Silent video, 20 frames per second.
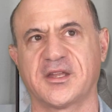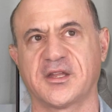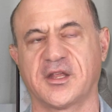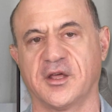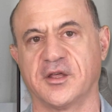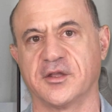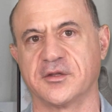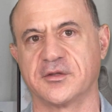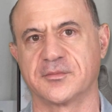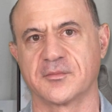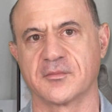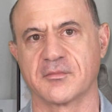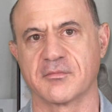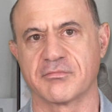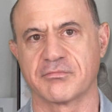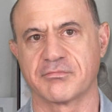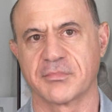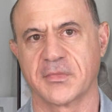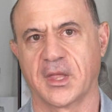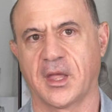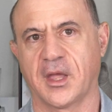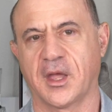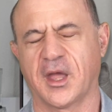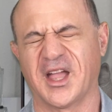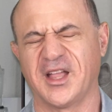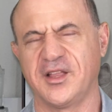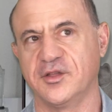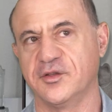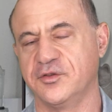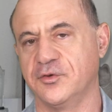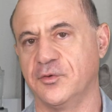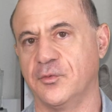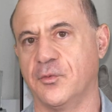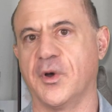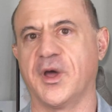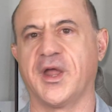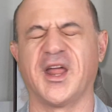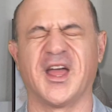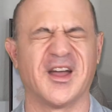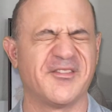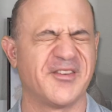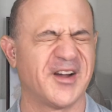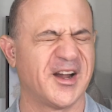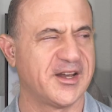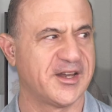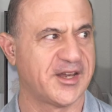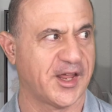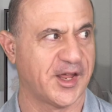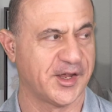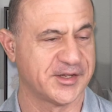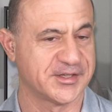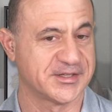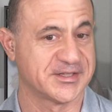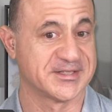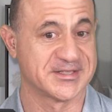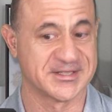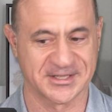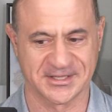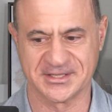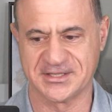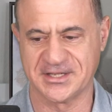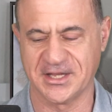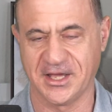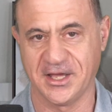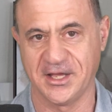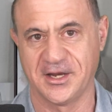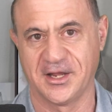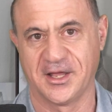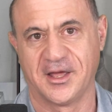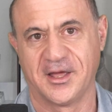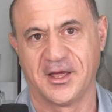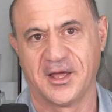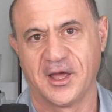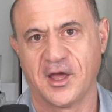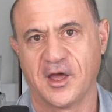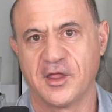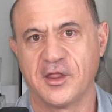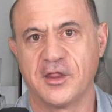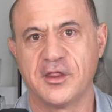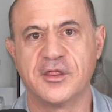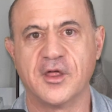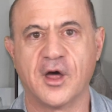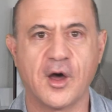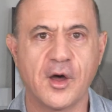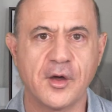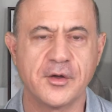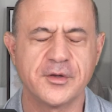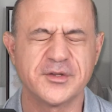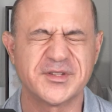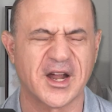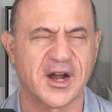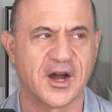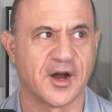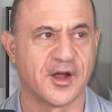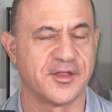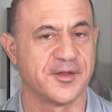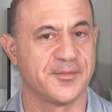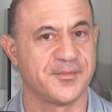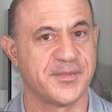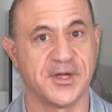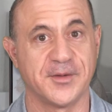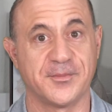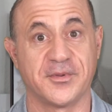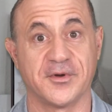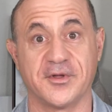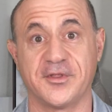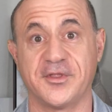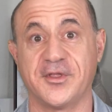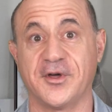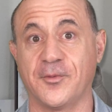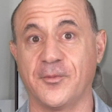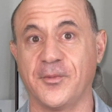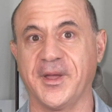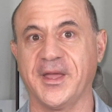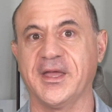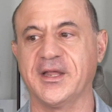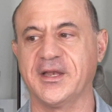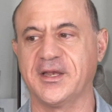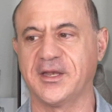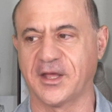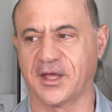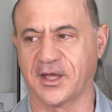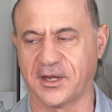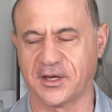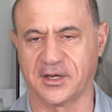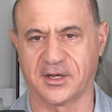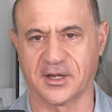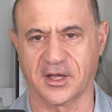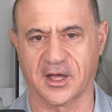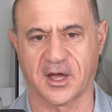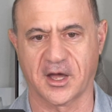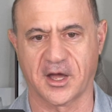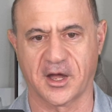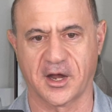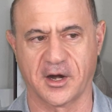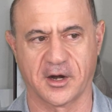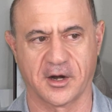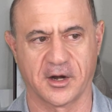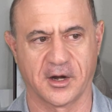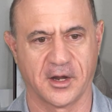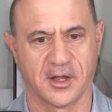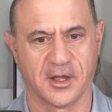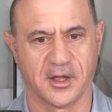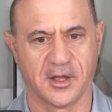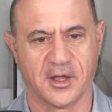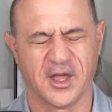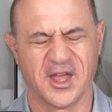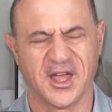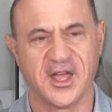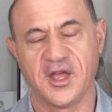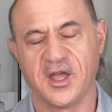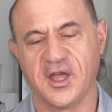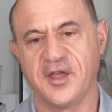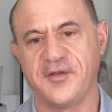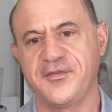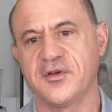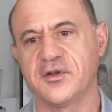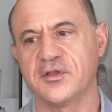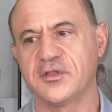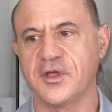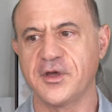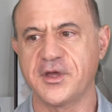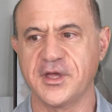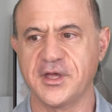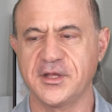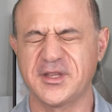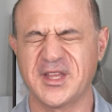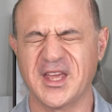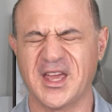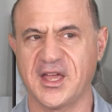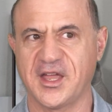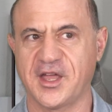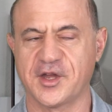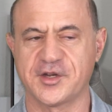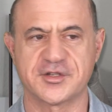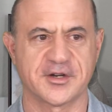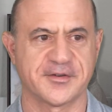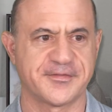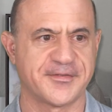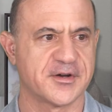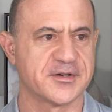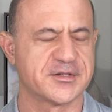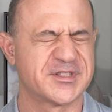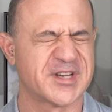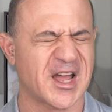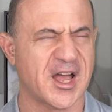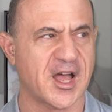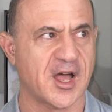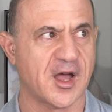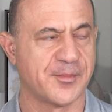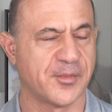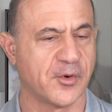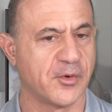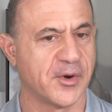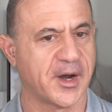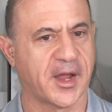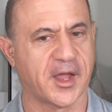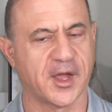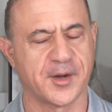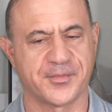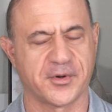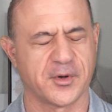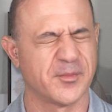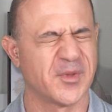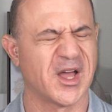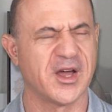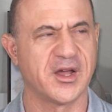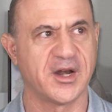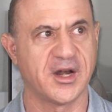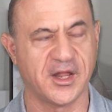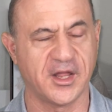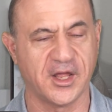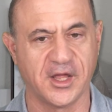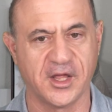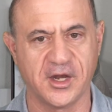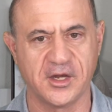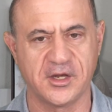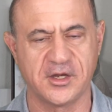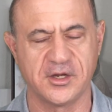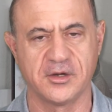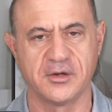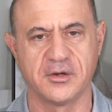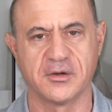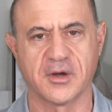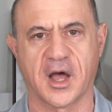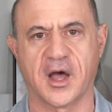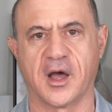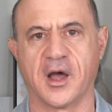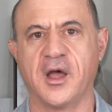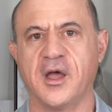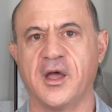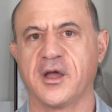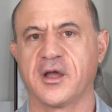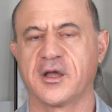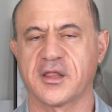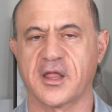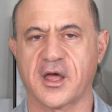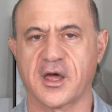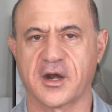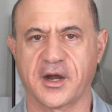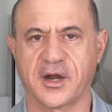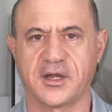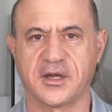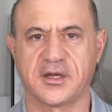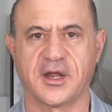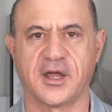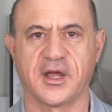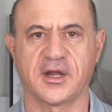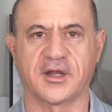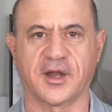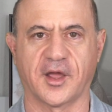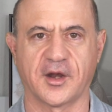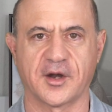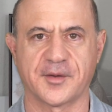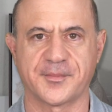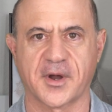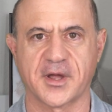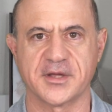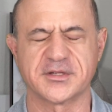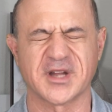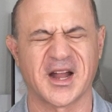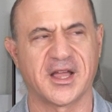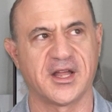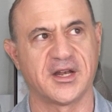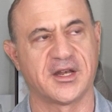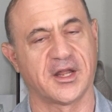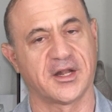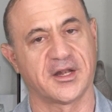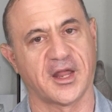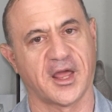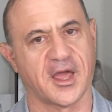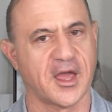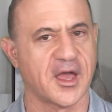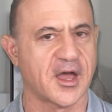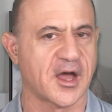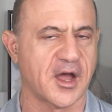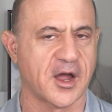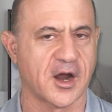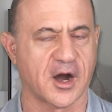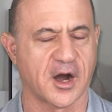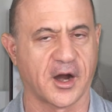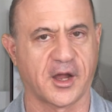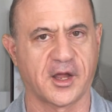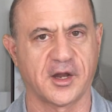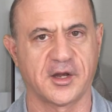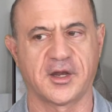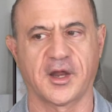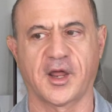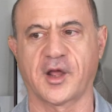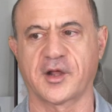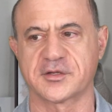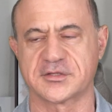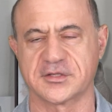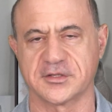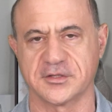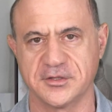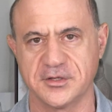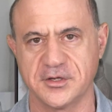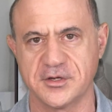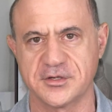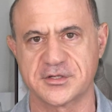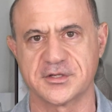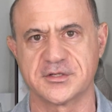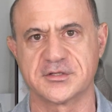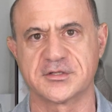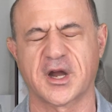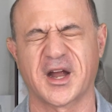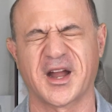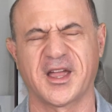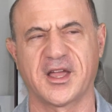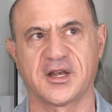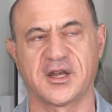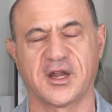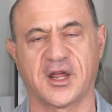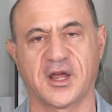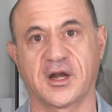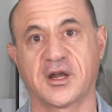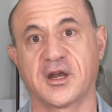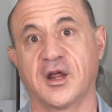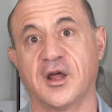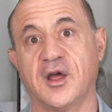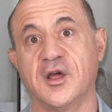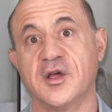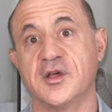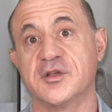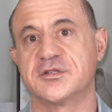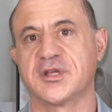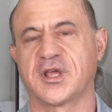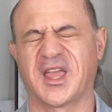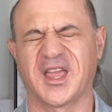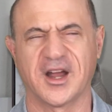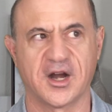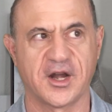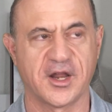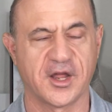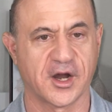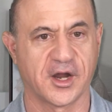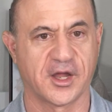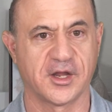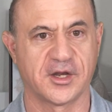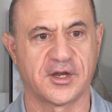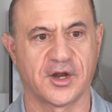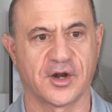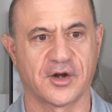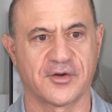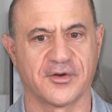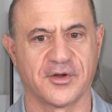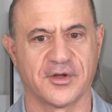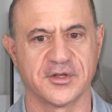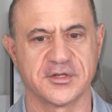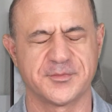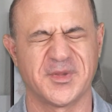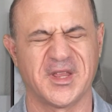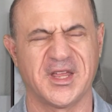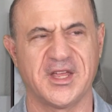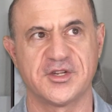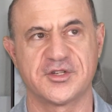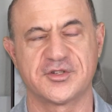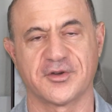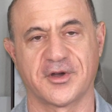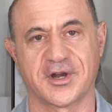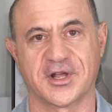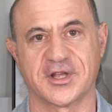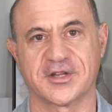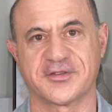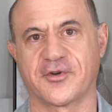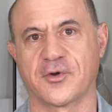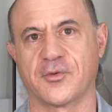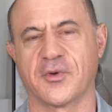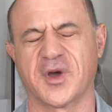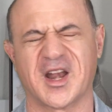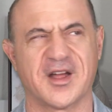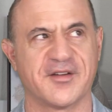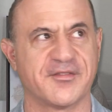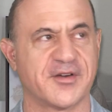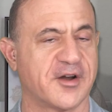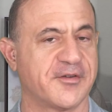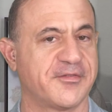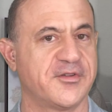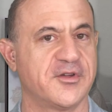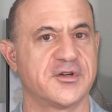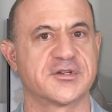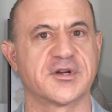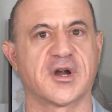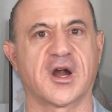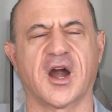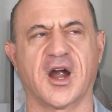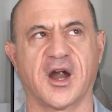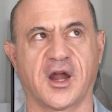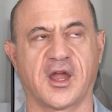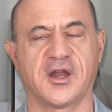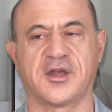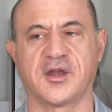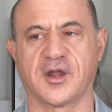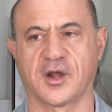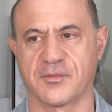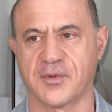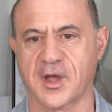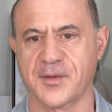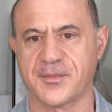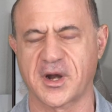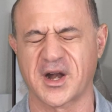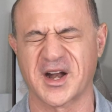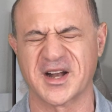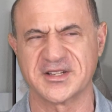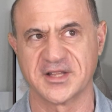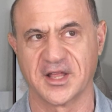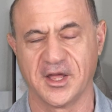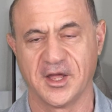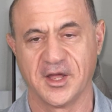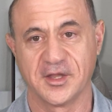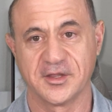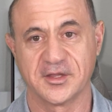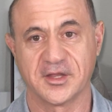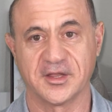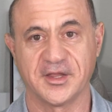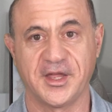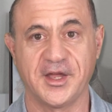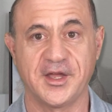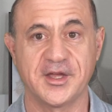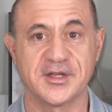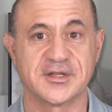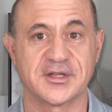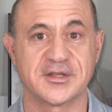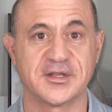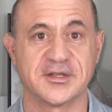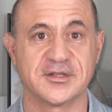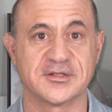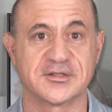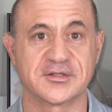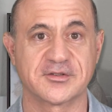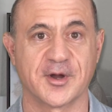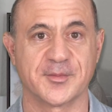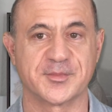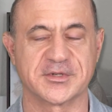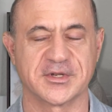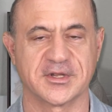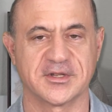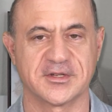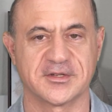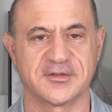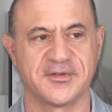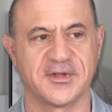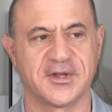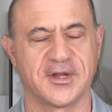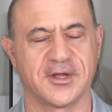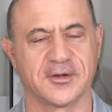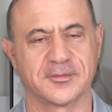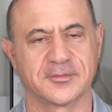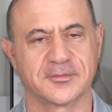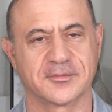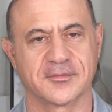skills, and you'll do whatever it takes to succeed. Those are the people that we tend to hire. If you're looking to get your first job or get promoted into uh, cloud architect, enterprise architect, A I architect, solutions architect, security architect roles, please join us for one of our future architect webinars. The link is in the description of this video.